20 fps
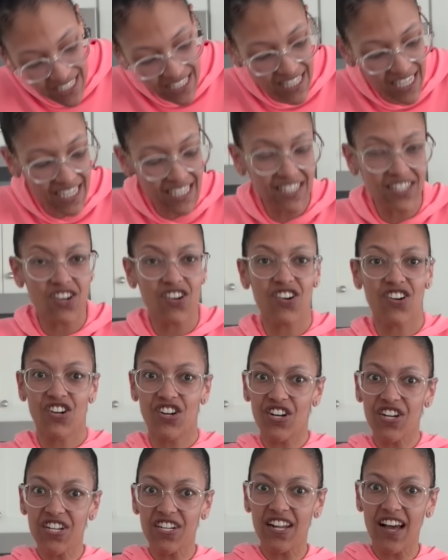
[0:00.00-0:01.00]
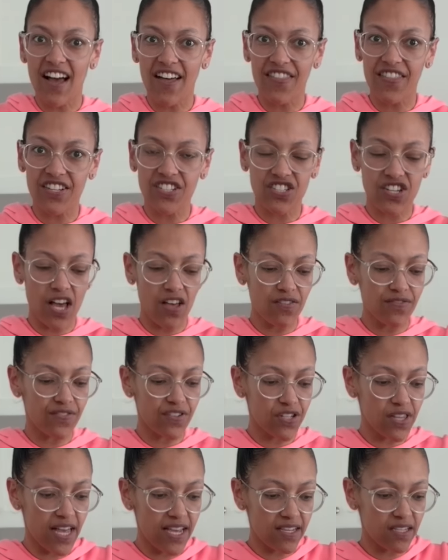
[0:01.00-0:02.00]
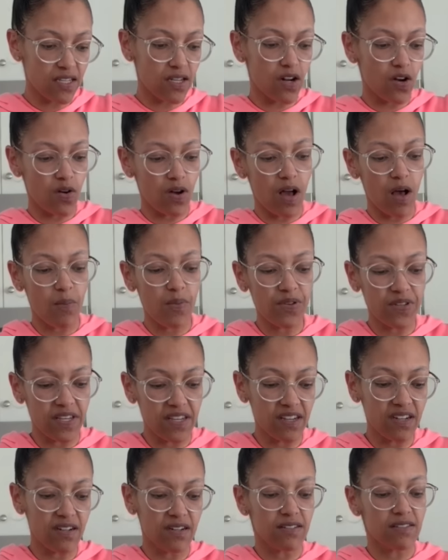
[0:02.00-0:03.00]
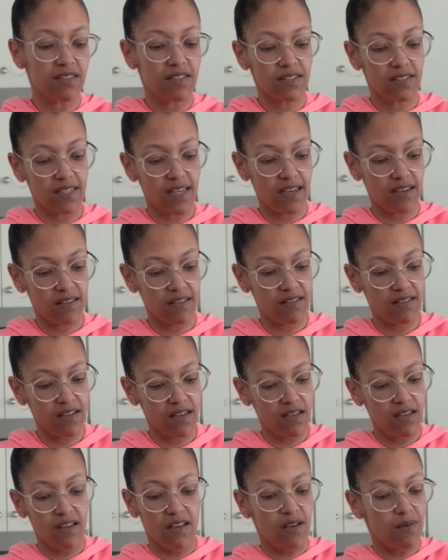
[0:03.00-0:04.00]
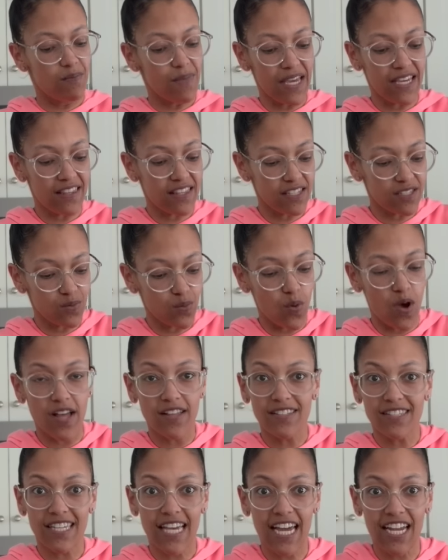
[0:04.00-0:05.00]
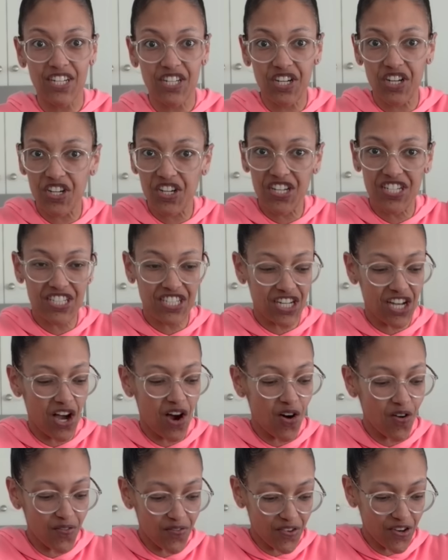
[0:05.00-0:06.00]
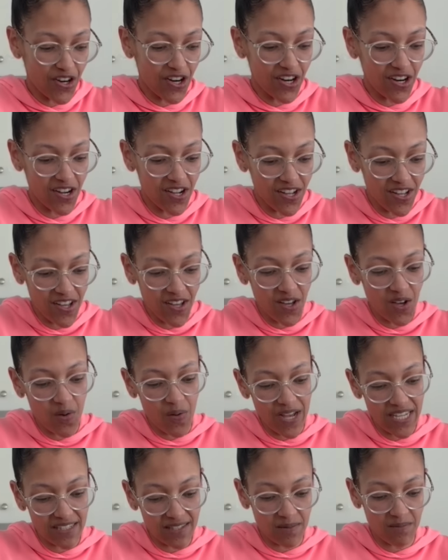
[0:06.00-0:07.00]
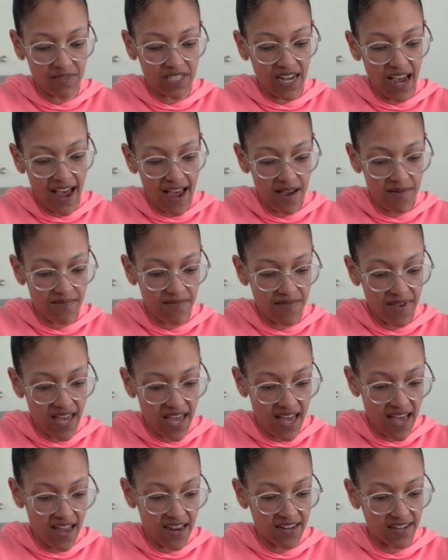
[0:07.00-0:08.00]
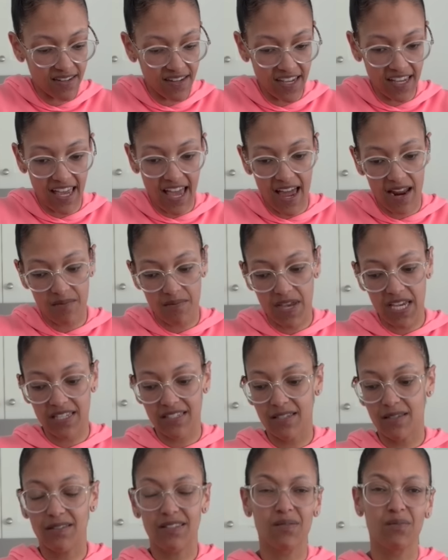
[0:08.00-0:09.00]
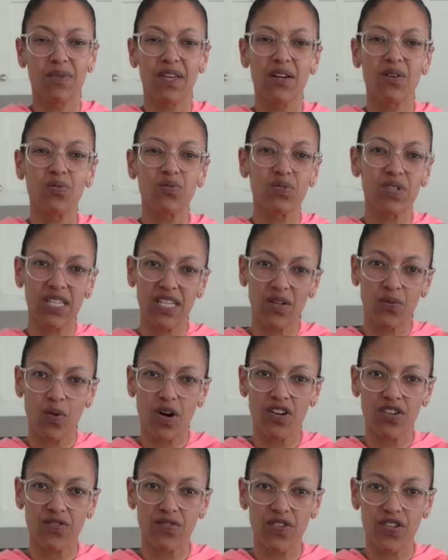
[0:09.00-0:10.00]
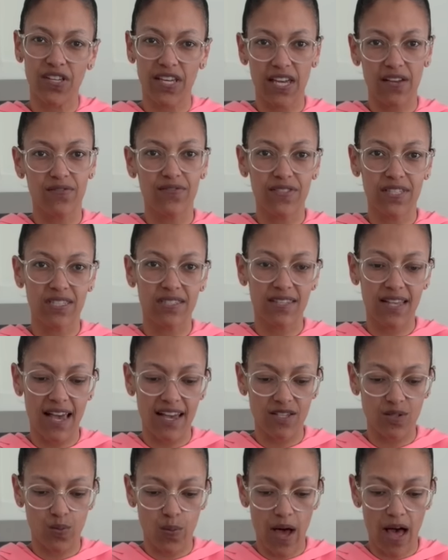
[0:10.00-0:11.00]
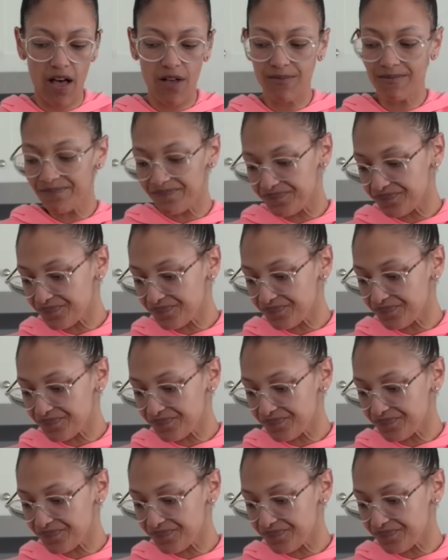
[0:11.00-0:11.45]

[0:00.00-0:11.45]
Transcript: things are good on the shelf for like, you know, a couple years. It's like, make this once and you're good to go for quite some time. And again, makes some like really wonderful gifts as well.